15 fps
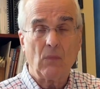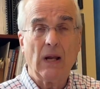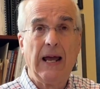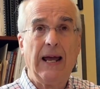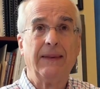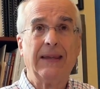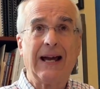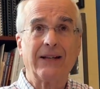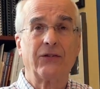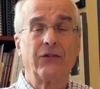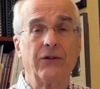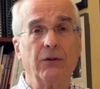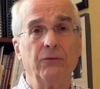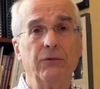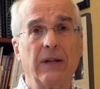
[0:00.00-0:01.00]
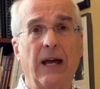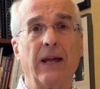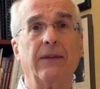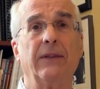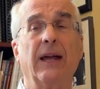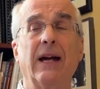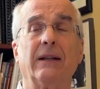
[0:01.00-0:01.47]
And
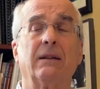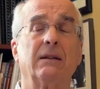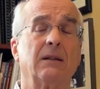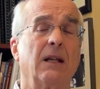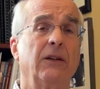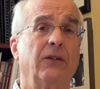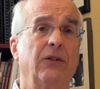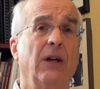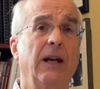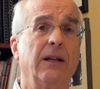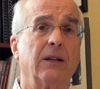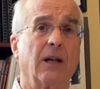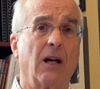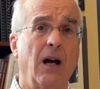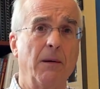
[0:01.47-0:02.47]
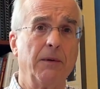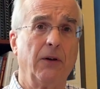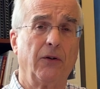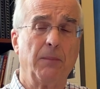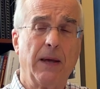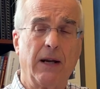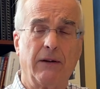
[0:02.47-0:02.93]
that they say in the
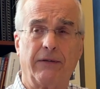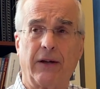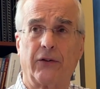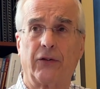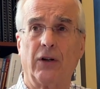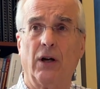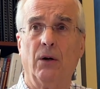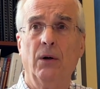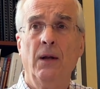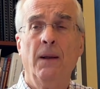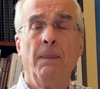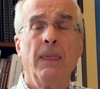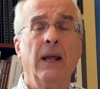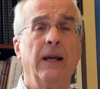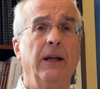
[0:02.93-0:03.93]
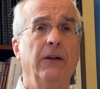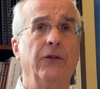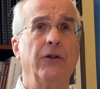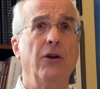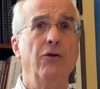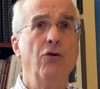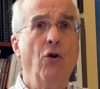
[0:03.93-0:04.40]
Communist Manifesto is
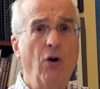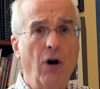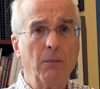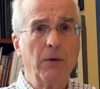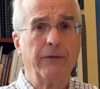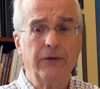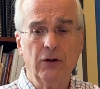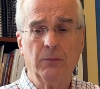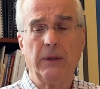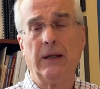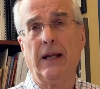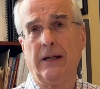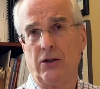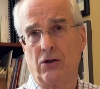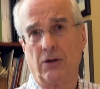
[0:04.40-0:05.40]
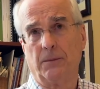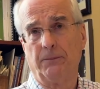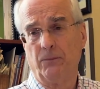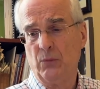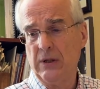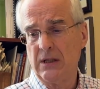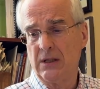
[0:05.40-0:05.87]
the norm of human nature.
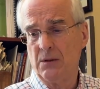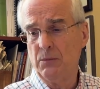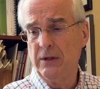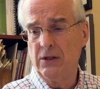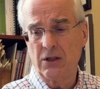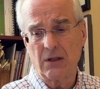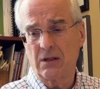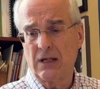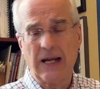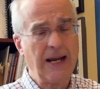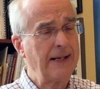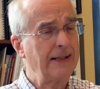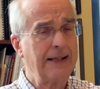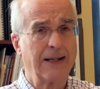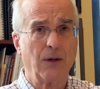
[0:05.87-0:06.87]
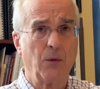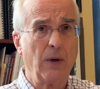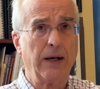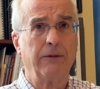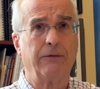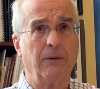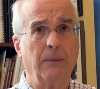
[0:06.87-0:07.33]
We just can't get
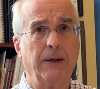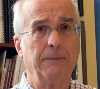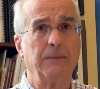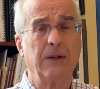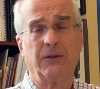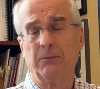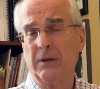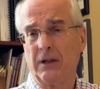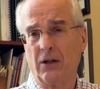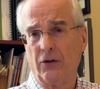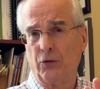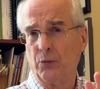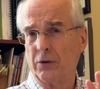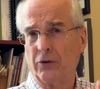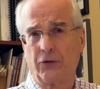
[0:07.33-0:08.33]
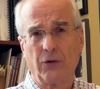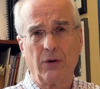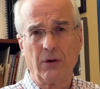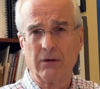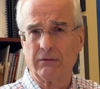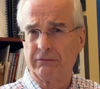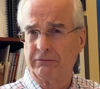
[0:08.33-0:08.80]
away from it. It's because we're
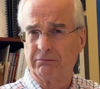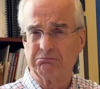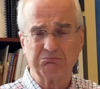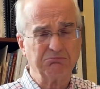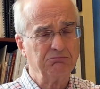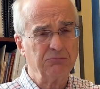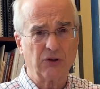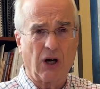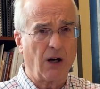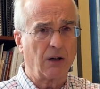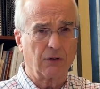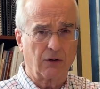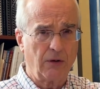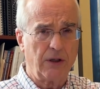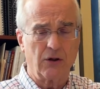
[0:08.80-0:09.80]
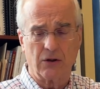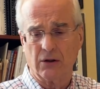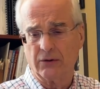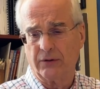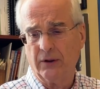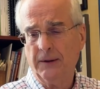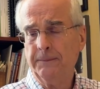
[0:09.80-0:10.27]
sort of dark creatures.